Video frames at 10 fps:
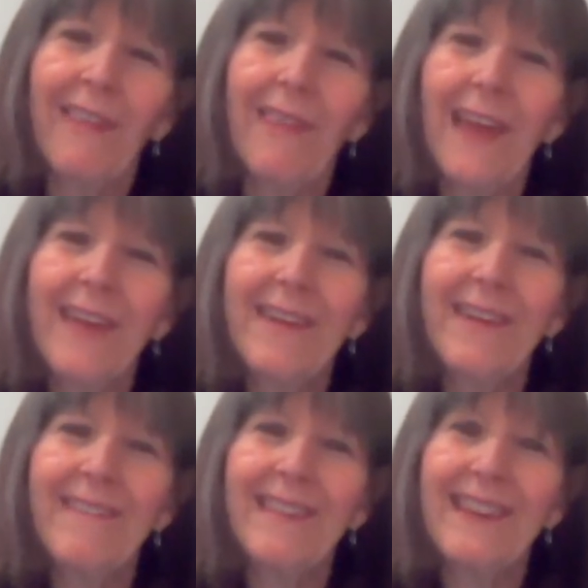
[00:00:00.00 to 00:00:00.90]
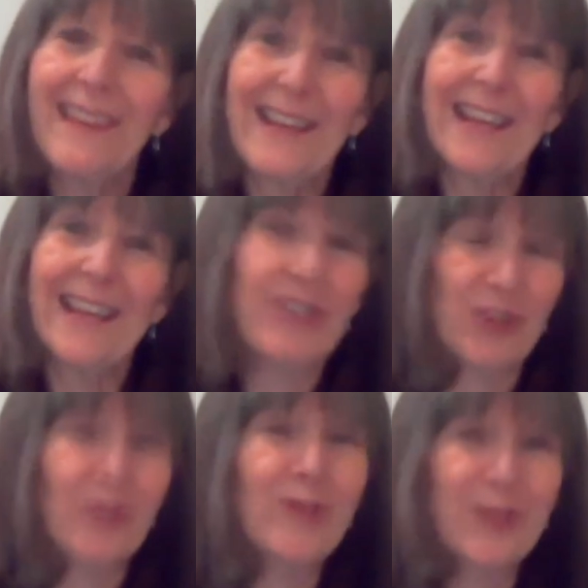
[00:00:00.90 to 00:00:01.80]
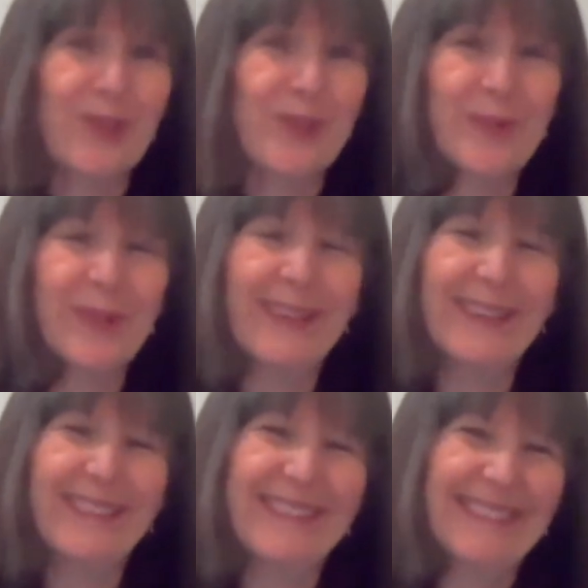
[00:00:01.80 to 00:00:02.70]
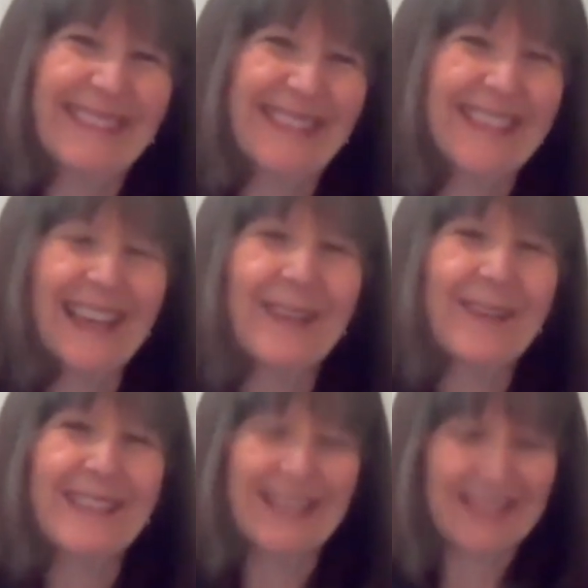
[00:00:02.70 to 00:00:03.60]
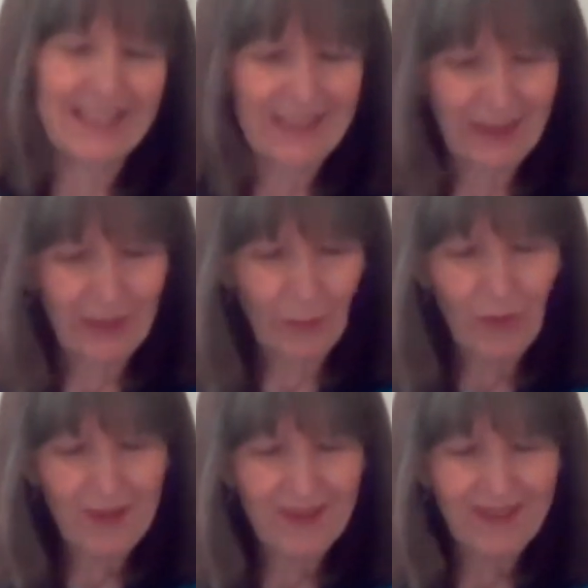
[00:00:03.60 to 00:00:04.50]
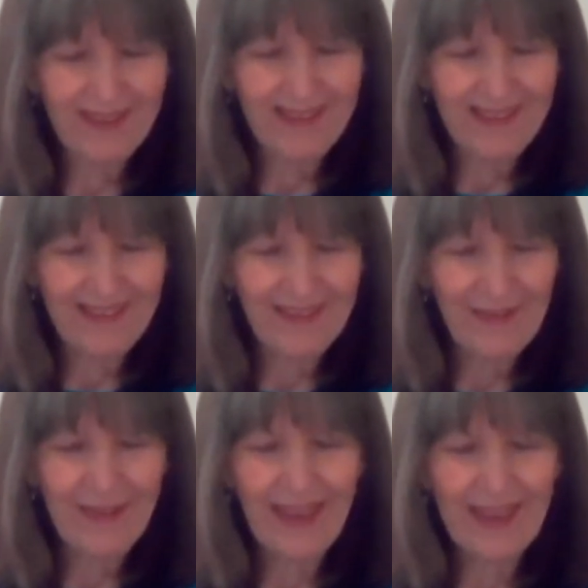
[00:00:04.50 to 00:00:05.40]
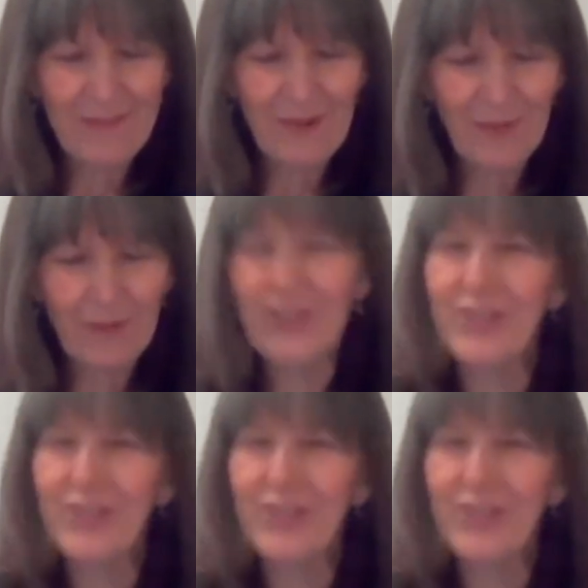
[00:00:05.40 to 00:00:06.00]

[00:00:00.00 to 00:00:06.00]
Then it's John's gospel that tells us that the woman who came with the